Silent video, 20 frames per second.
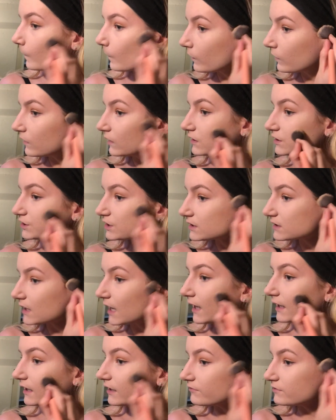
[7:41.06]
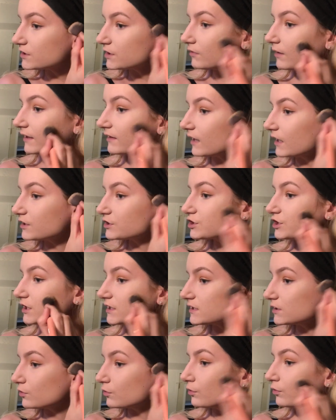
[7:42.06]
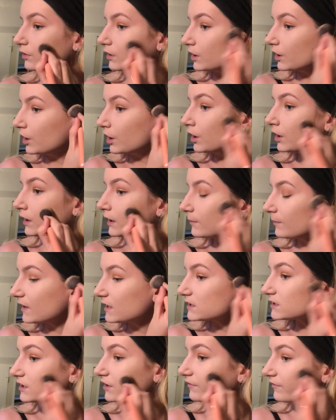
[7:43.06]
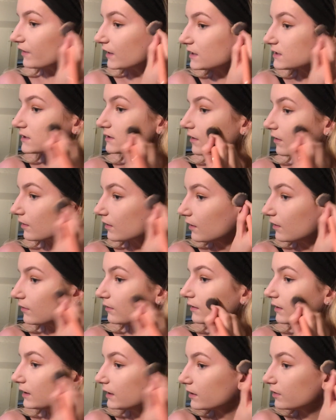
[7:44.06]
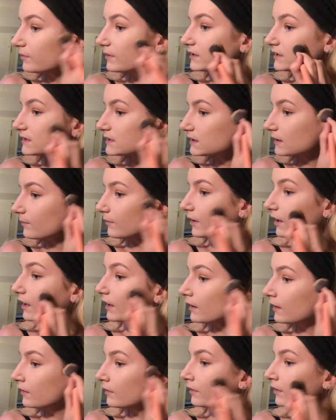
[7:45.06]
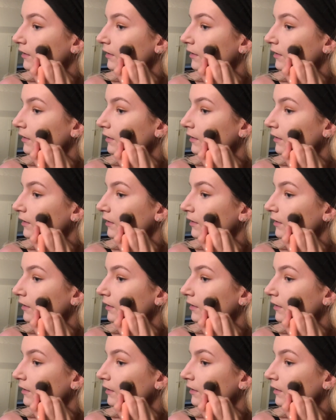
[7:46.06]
This just kind of gives you like that chiseled look, makes your face look a little bit slimmer,